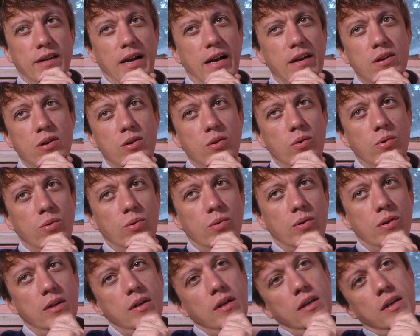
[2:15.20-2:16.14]
I
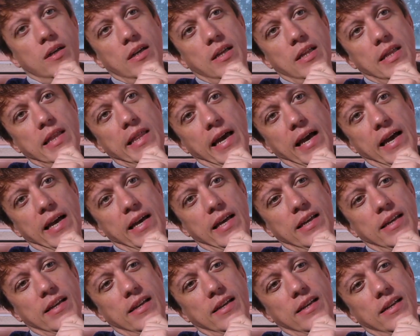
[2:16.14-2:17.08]
knew
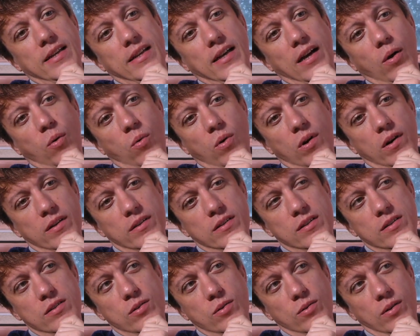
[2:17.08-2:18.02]
that I wanted
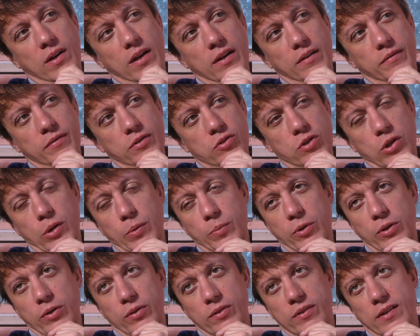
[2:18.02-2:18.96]
to do kind of a
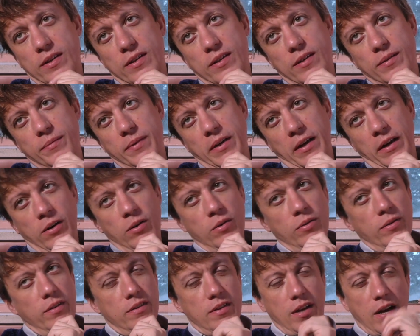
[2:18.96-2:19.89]
tribute to him, and I
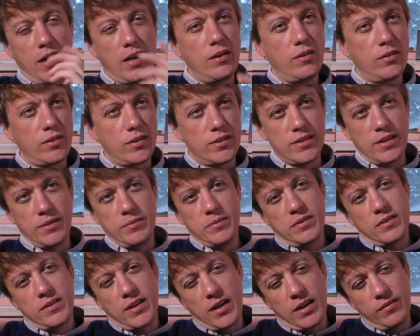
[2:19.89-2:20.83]
knew the title because that
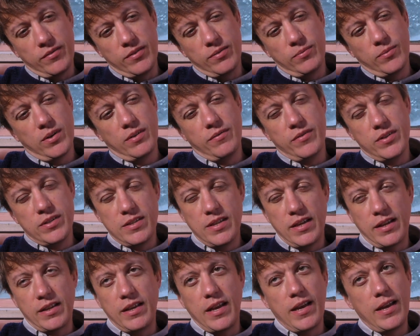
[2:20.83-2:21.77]
was kind of one of his
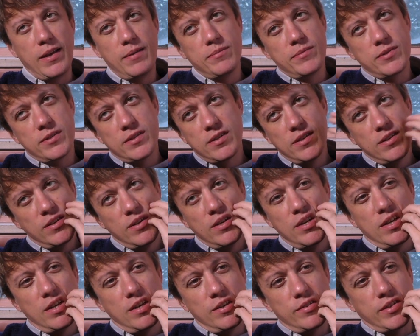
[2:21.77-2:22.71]
nicknames.
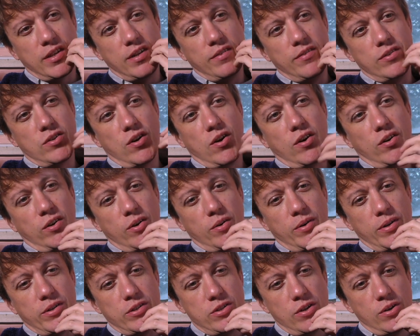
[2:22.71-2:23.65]
It was kind of this
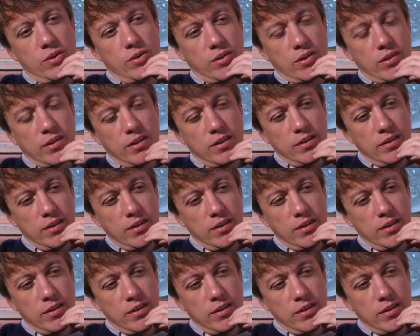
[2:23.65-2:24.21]
ongoing joke